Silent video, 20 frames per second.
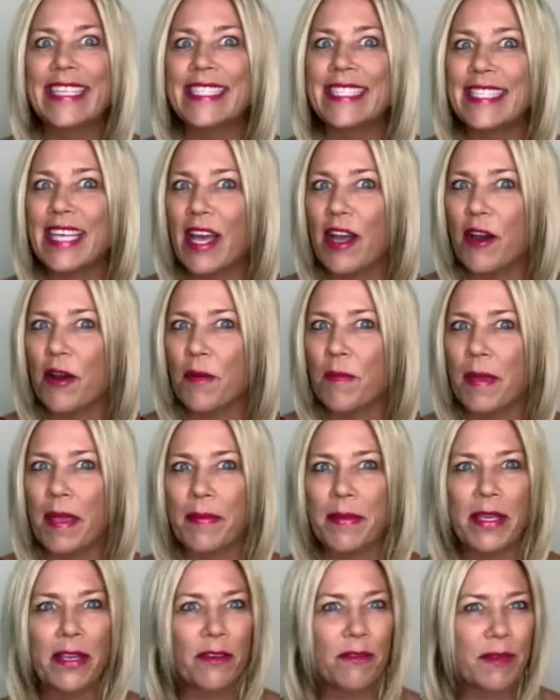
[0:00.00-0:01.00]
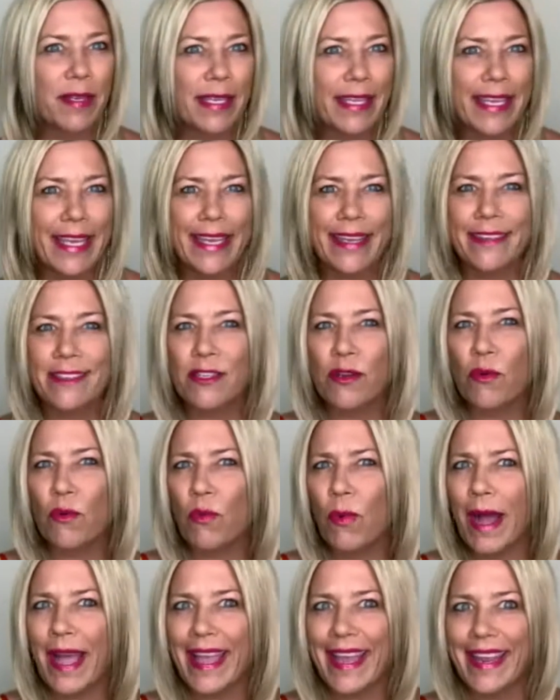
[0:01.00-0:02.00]
So maybe you're really into
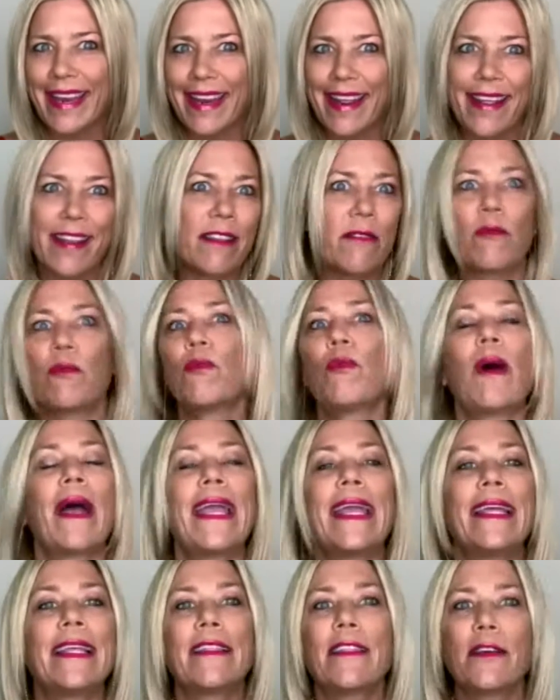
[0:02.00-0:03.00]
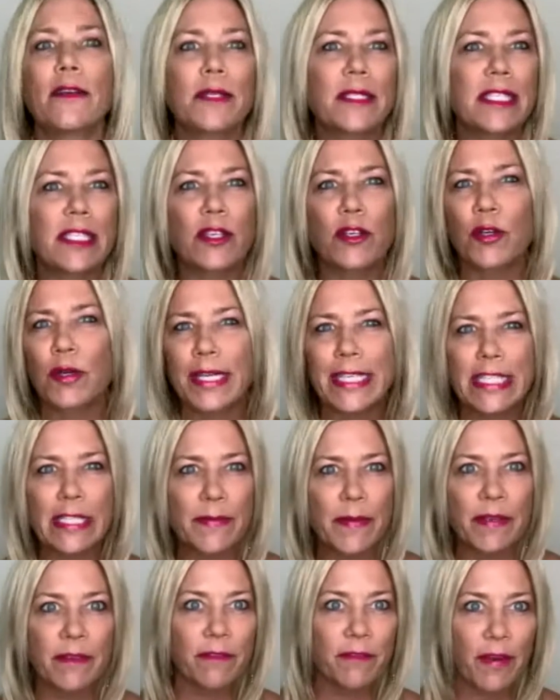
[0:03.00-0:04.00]
white and white looks crisp and